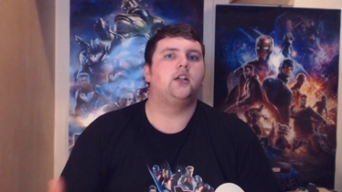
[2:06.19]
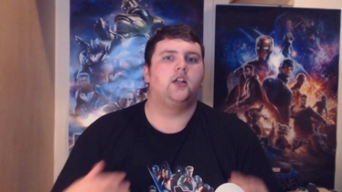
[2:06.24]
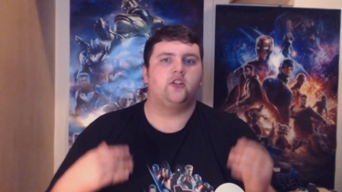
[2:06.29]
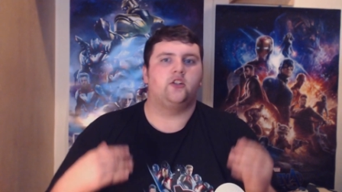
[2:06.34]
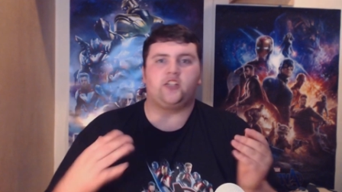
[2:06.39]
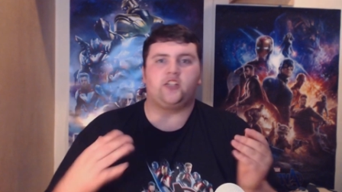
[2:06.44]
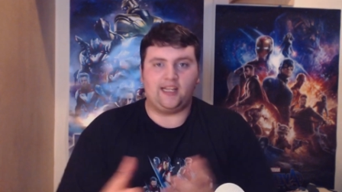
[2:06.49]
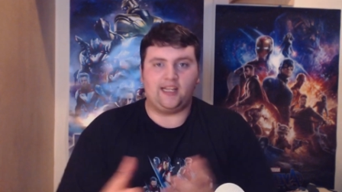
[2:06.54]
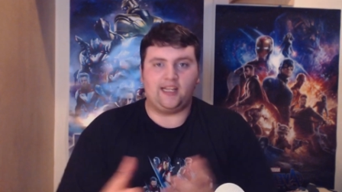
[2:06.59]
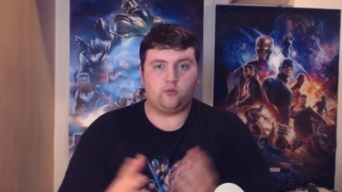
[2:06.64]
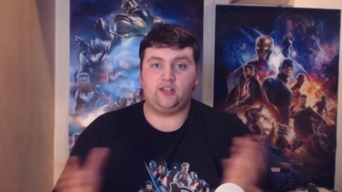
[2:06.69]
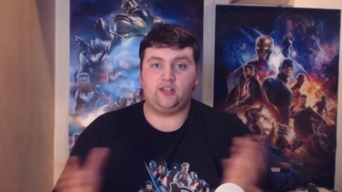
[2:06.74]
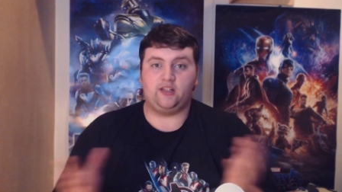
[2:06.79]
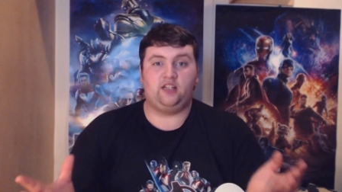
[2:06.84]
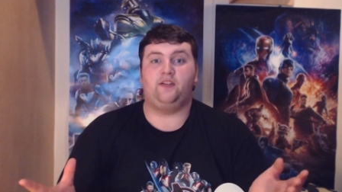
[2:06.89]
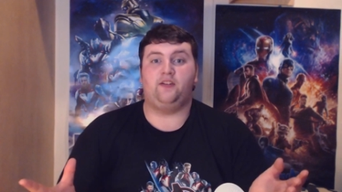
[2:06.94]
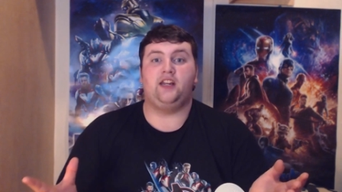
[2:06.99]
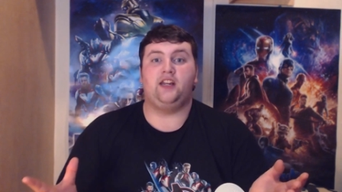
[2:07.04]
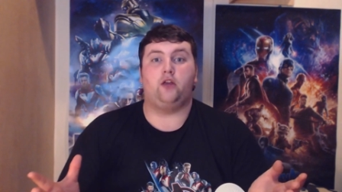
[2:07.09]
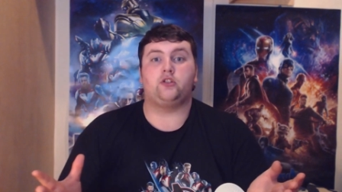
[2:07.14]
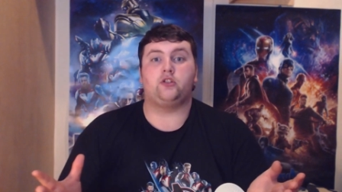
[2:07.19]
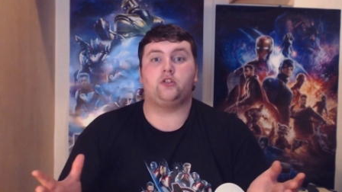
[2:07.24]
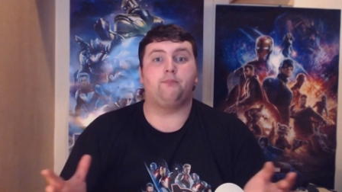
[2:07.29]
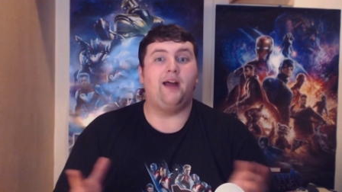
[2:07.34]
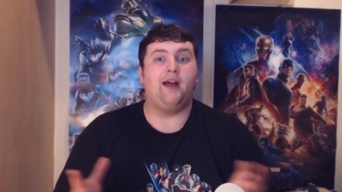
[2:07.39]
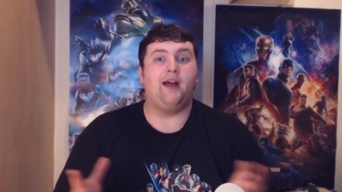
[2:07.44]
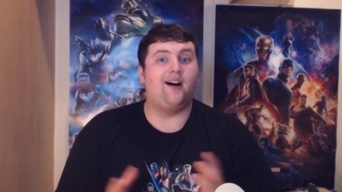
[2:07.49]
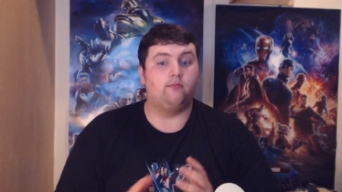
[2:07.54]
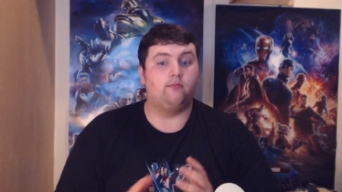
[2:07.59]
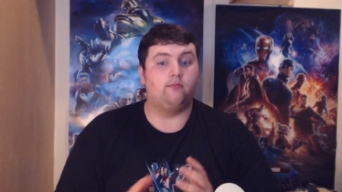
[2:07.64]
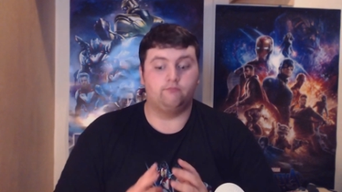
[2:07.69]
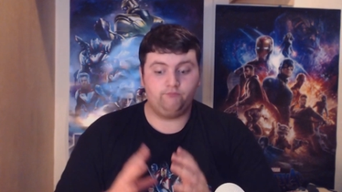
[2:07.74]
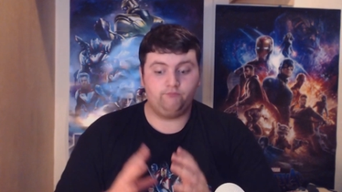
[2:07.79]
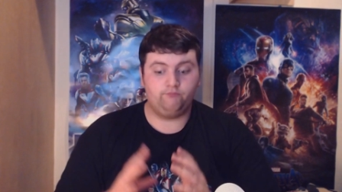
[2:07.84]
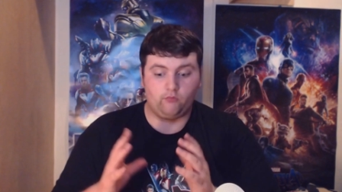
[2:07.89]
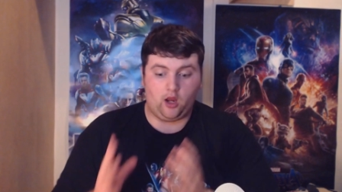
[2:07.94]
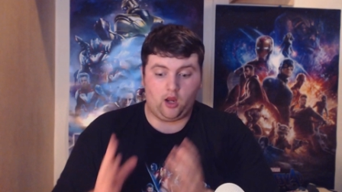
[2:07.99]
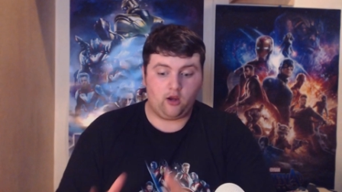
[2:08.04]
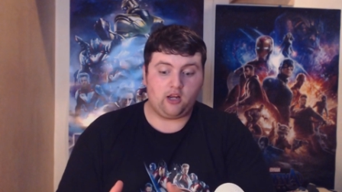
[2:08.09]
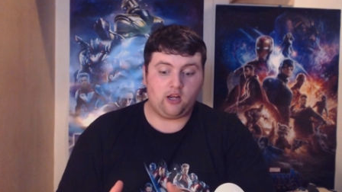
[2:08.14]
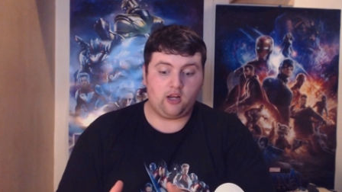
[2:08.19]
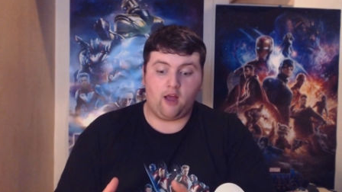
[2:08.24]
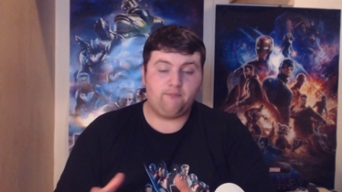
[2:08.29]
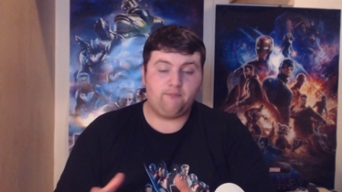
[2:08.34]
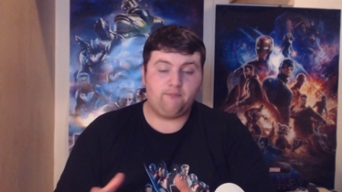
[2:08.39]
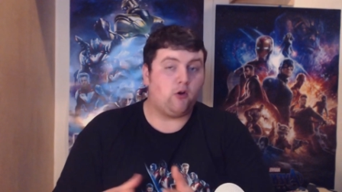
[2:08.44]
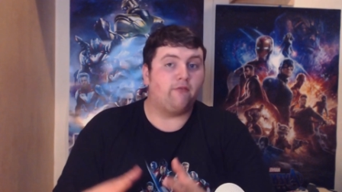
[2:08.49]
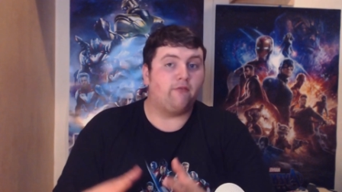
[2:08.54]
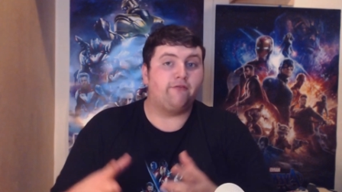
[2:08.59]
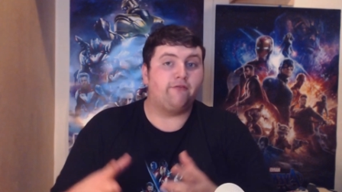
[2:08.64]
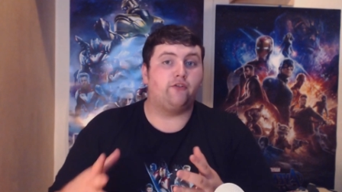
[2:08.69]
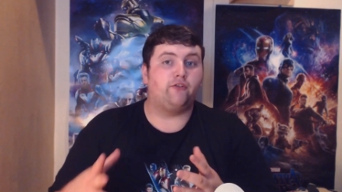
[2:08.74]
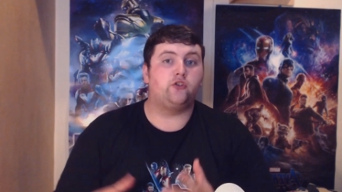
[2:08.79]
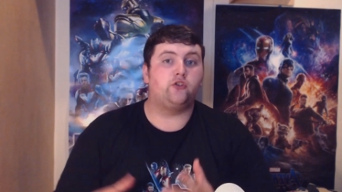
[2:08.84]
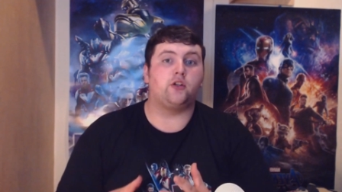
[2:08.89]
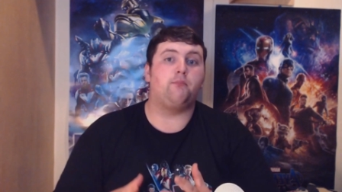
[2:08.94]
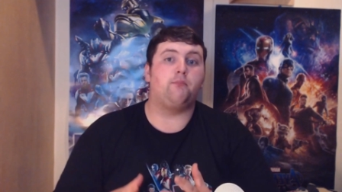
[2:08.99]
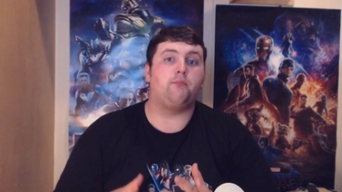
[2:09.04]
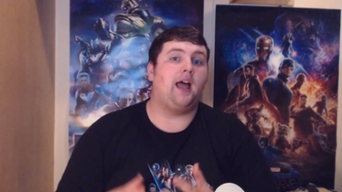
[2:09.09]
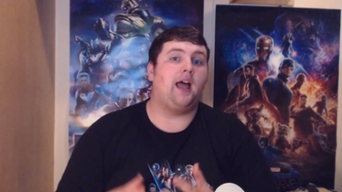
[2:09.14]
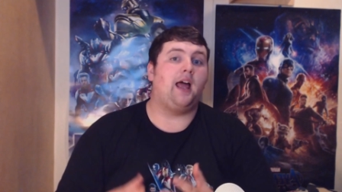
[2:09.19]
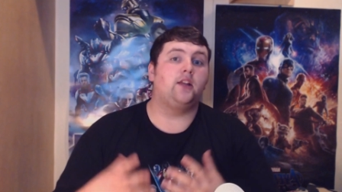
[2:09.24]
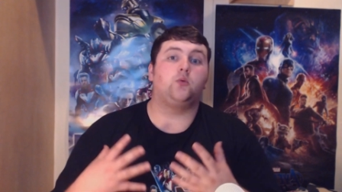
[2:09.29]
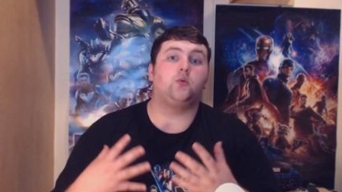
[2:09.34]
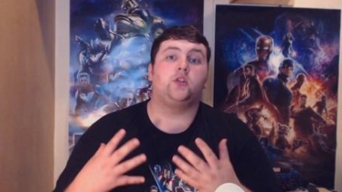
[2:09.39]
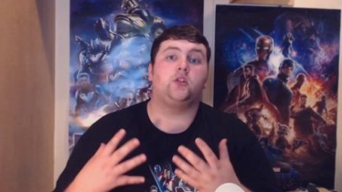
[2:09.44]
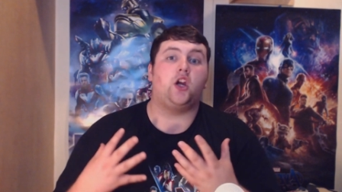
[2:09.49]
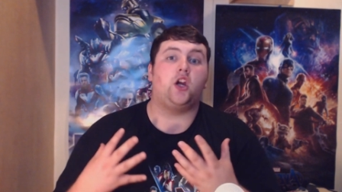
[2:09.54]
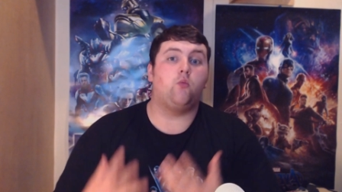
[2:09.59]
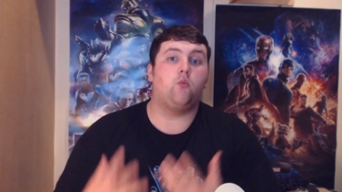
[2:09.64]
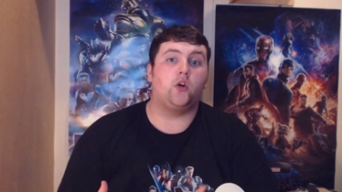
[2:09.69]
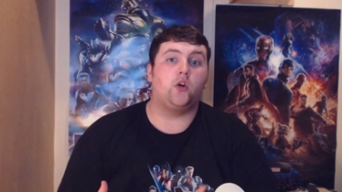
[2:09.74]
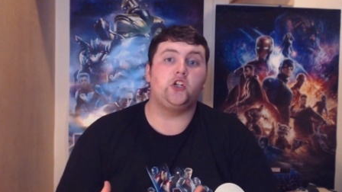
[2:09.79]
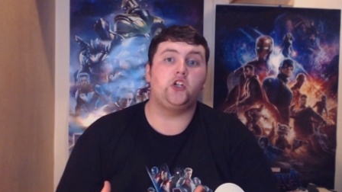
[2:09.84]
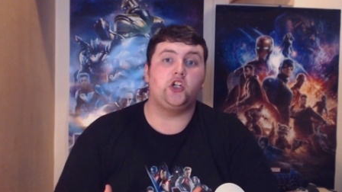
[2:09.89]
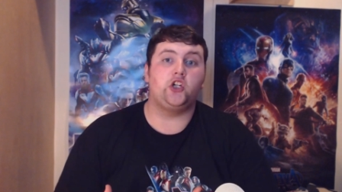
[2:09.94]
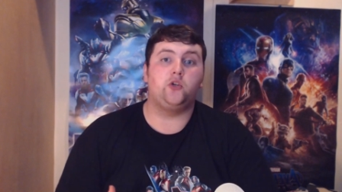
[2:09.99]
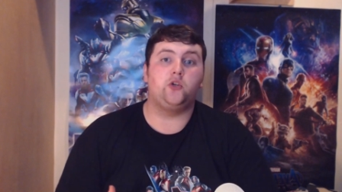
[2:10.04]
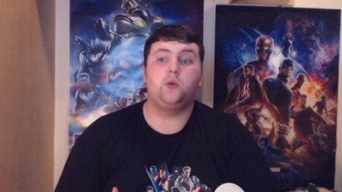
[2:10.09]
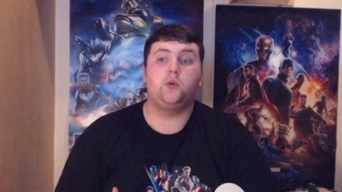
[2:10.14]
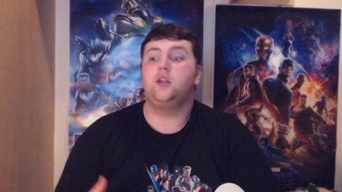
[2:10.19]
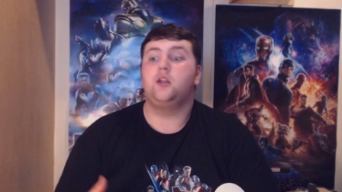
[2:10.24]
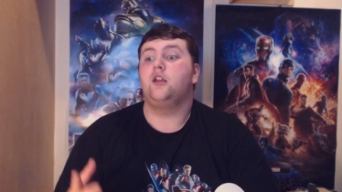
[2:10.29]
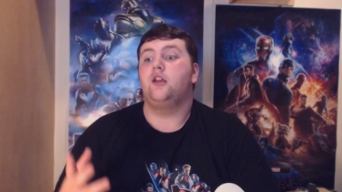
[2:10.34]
So that's what this video is about. I'm gonna, I've gone through some plans which I want to do,